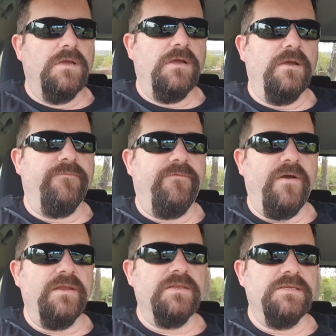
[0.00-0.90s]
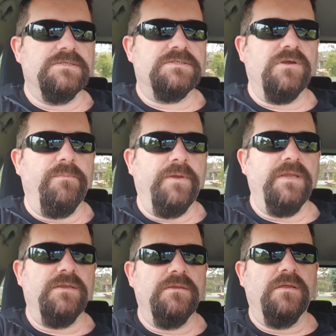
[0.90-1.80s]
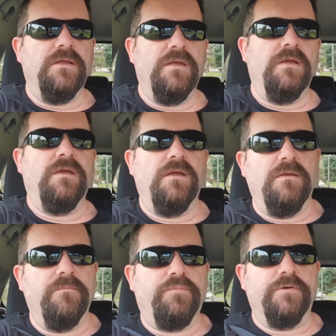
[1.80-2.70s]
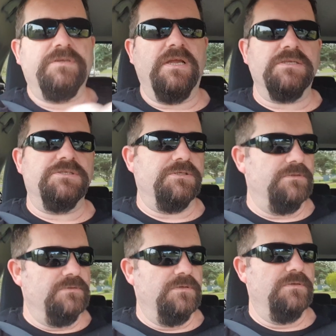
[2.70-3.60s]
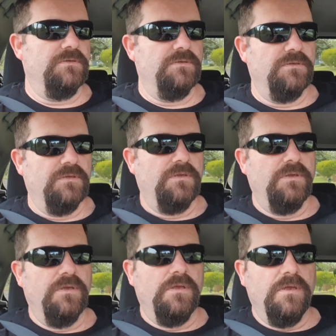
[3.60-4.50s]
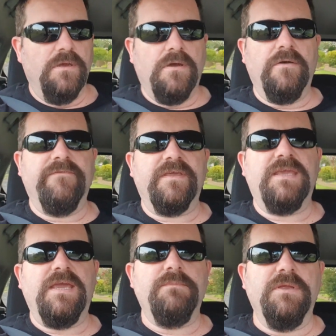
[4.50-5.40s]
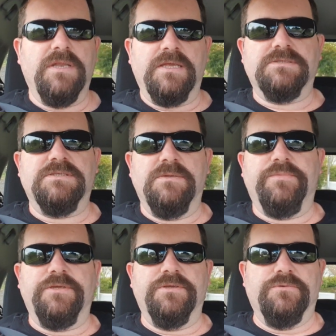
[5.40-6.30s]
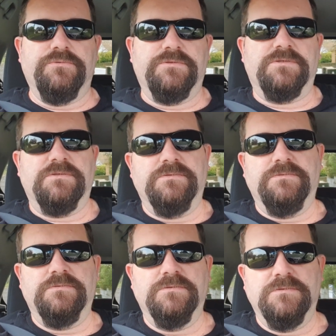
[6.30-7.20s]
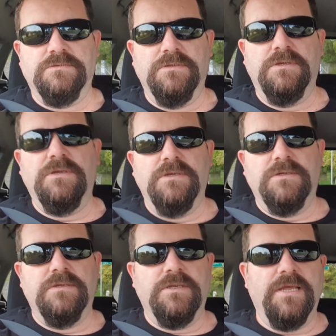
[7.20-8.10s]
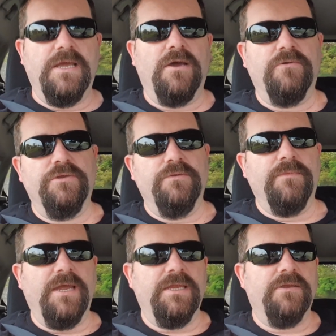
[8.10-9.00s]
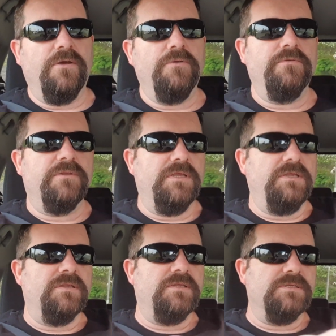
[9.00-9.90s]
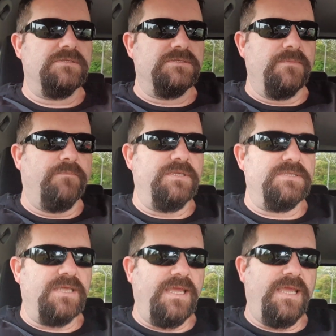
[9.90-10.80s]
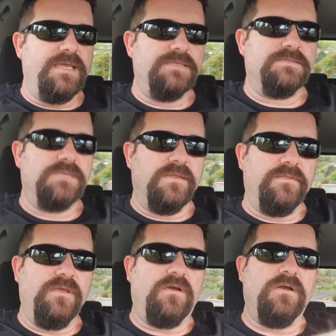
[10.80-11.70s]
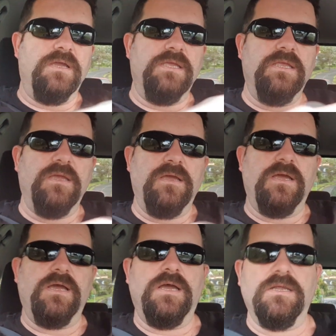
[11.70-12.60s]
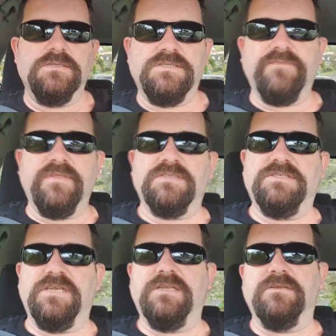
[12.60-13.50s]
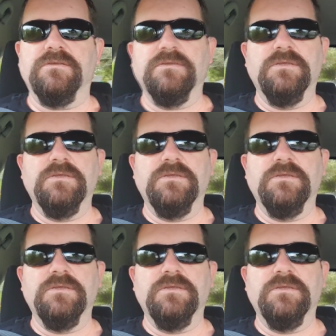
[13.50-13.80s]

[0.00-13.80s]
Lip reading: are finally stopping production of the Kaby Lake CPUs. Now, you may know this better as the i7th gen